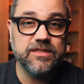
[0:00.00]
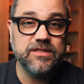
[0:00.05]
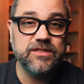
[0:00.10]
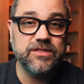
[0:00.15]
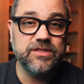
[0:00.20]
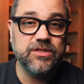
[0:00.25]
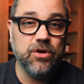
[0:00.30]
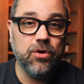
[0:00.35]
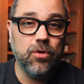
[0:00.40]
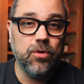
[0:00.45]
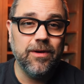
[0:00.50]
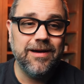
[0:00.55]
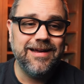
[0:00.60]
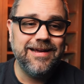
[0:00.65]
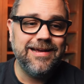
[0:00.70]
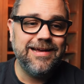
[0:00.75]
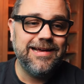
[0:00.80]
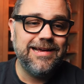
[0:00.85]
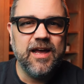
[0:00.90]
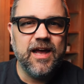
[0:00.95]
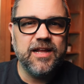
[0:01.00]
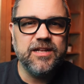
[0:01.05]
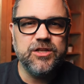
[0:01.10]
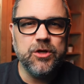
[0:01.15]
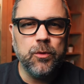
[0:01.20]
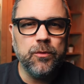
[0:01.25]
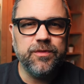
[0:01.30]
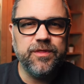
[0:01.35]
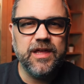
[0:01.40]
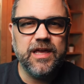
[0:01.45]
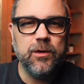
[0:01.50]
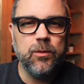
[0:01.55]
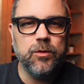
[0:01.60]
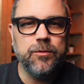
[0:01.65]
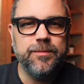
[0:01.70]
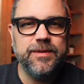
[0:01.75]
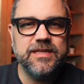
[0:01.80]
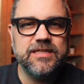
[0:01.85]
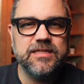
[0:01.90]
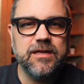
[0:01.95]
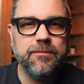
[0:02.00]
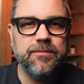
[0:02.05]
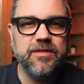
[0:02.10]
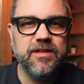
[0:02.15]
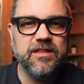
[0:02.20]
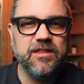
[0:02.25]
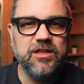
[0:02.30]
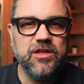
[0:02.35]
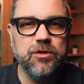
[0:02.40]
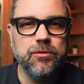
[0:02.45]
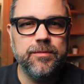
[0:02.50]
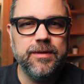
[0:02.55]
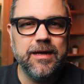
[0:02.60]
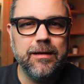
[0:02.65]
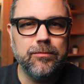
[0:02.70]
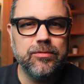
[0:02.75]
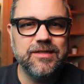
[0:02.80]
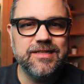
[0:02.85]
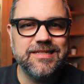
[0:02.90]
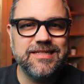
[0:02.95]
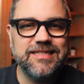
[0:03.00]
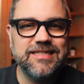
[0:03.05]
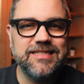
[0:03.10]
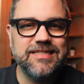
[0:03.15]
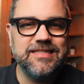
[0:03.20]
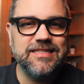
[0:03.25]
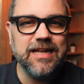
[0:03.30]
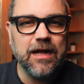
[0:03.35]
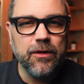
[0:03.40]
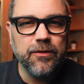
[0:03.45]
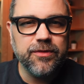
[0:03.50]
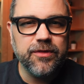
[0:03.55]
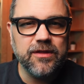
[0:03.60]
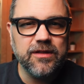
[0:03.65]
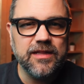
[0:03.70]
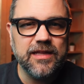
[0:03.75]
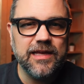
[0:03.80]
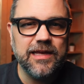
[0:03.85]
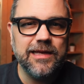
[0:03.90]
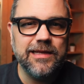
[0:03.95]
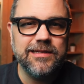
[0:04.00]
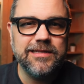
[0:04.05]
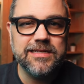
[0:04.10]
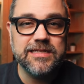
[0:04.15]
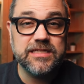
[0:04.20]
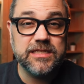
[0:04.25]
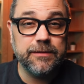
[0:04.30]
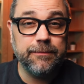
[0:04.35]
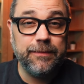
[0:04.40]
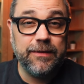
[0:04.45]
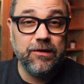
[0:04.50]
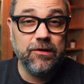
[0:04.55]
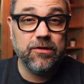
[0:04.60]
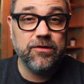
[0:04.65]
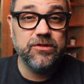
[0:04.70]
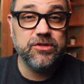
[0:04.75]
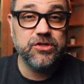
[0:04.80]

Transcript: And so I don't think it would be something that you'd be able to stealthily disappear in